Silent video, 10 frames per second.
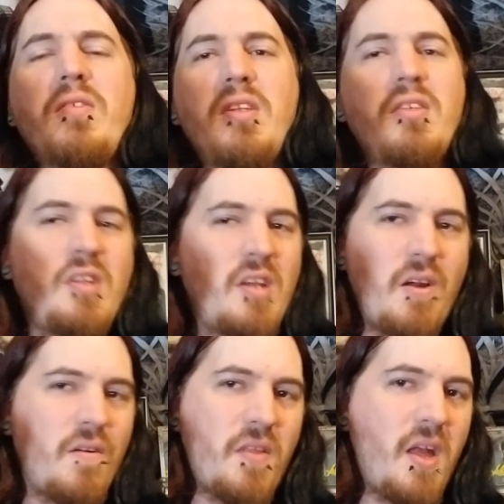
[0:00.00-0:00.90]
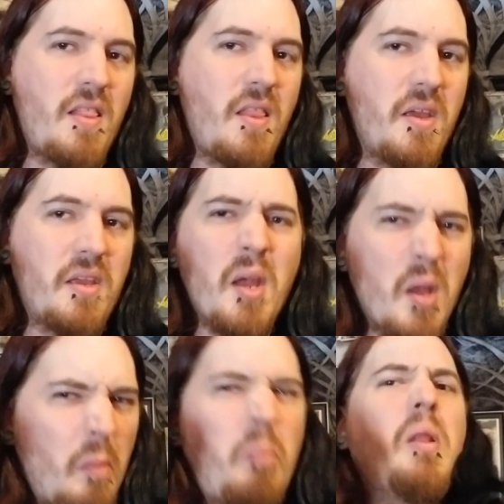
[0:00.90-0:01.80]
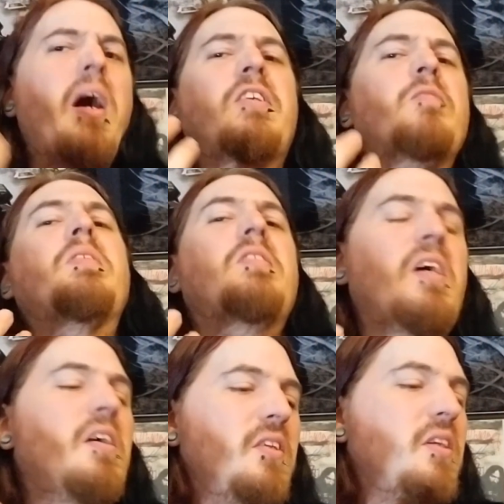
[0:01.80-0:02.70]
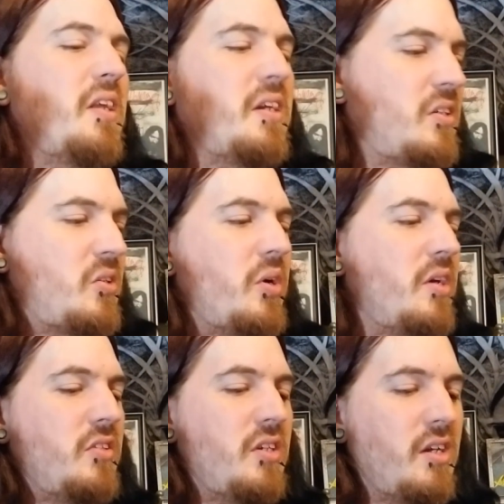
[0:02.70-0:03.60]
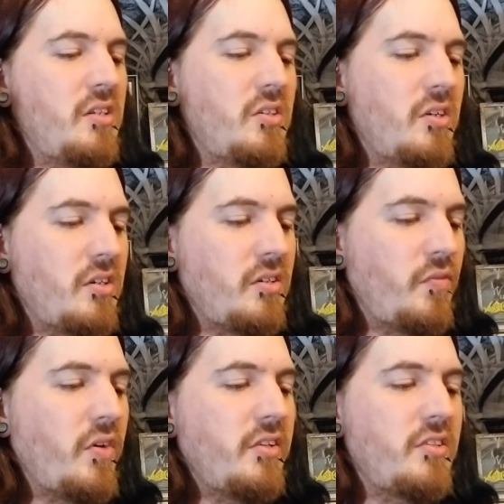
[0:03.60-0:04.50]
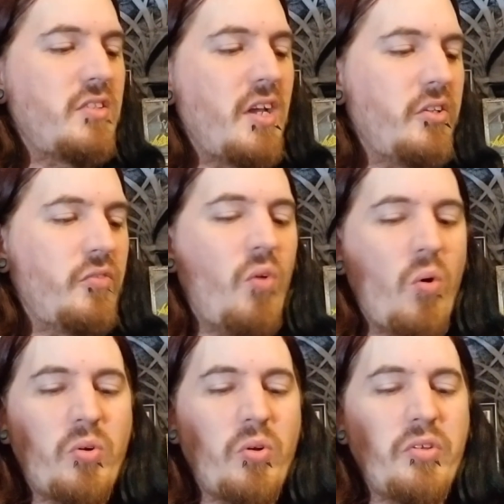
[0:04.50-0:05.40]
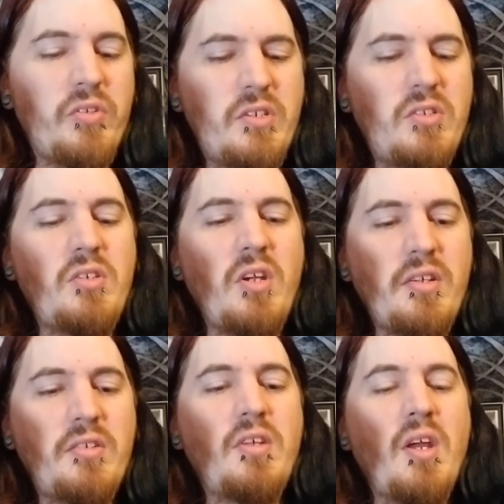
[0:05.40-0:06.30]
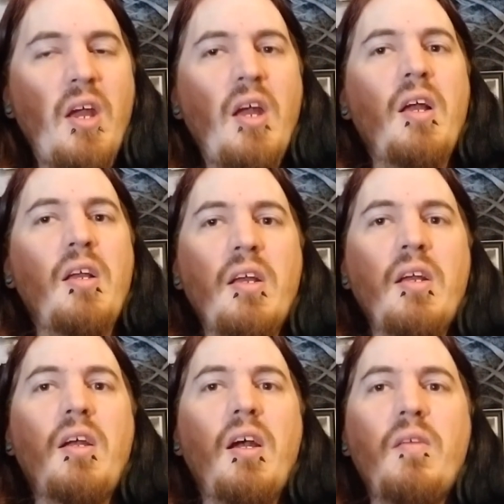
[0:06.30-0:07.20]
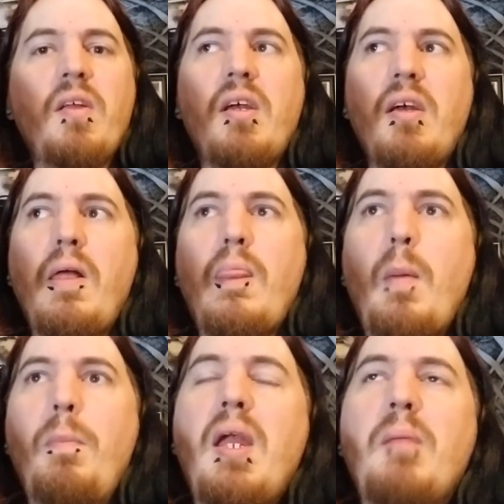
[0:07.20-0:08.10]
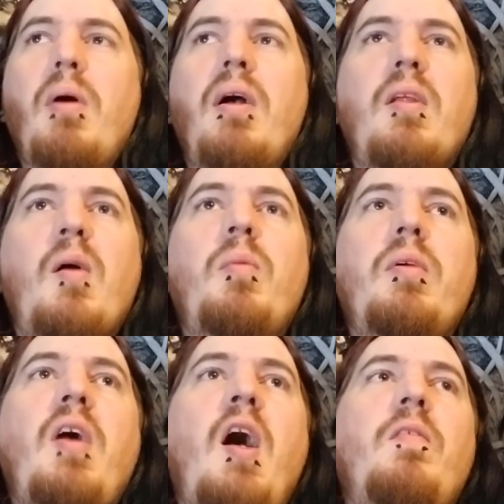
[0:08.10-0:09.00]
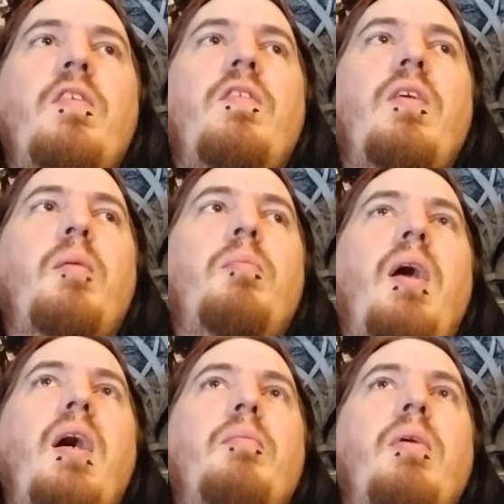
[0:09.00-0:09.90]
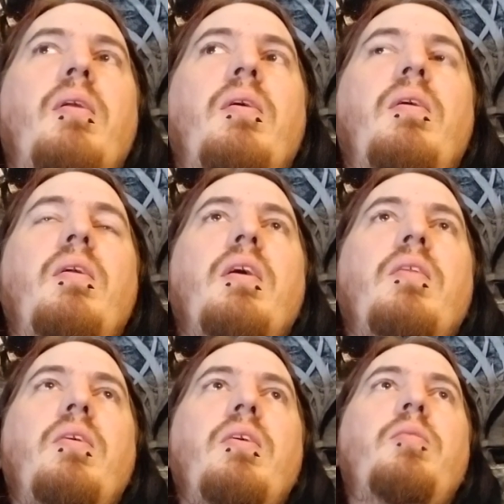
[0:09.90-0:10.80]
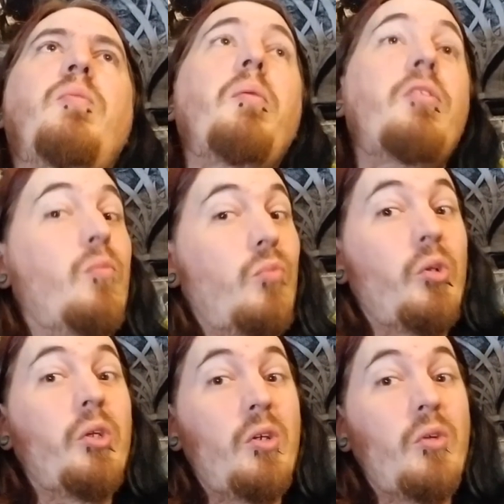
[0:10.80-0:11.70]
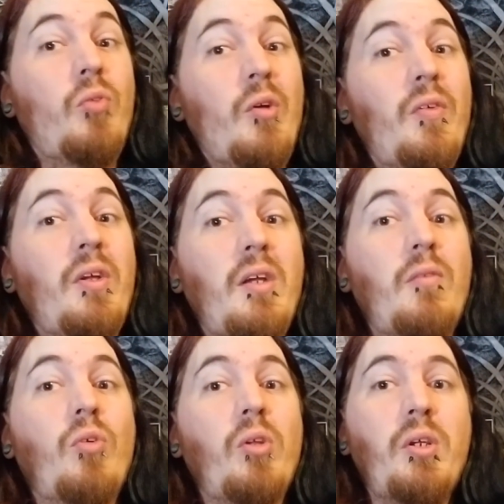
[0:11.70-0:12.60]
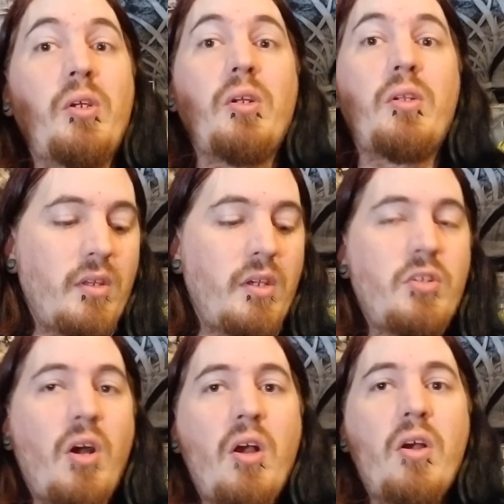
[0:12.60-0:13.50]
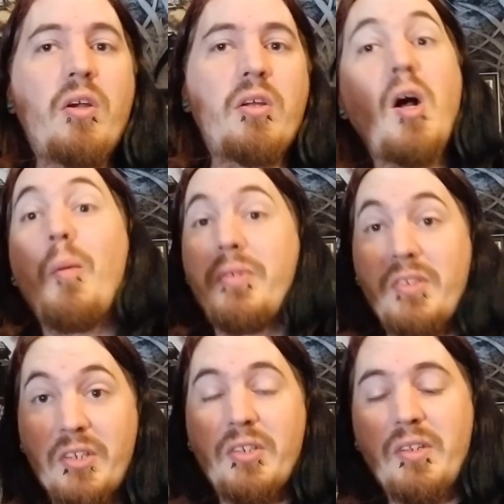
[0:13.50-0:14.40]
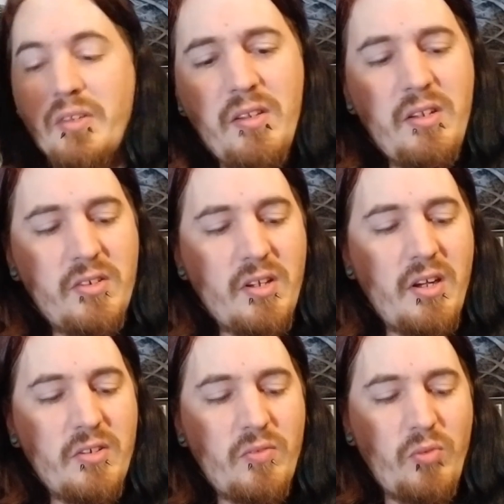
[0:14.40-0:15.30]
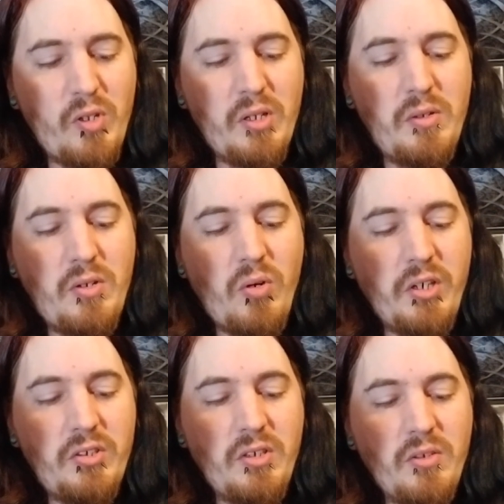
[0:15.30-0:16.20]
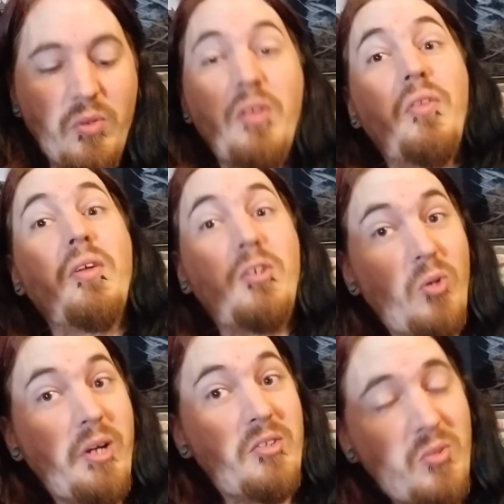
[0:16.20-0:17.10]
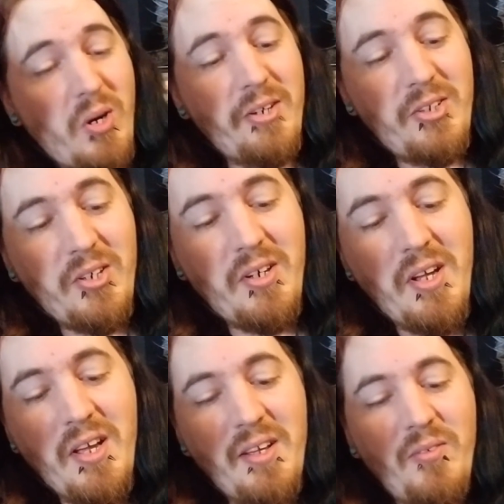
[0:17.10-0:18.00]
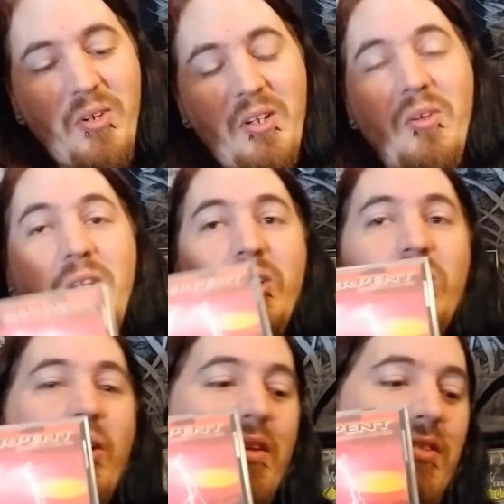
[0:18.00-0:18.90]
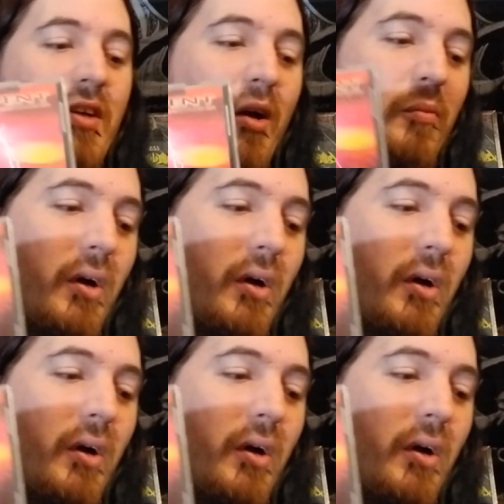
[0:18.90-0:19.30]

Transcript: It doesn't have that like blasphemous sounding like crazy in your face intense vocals. It's just kind of like a paint by numbers atmospheric black metal. There's probably some really good riffing and really good guitar composition. These guys really crushed it with Christ Crusher. Really, really enjoyed this album.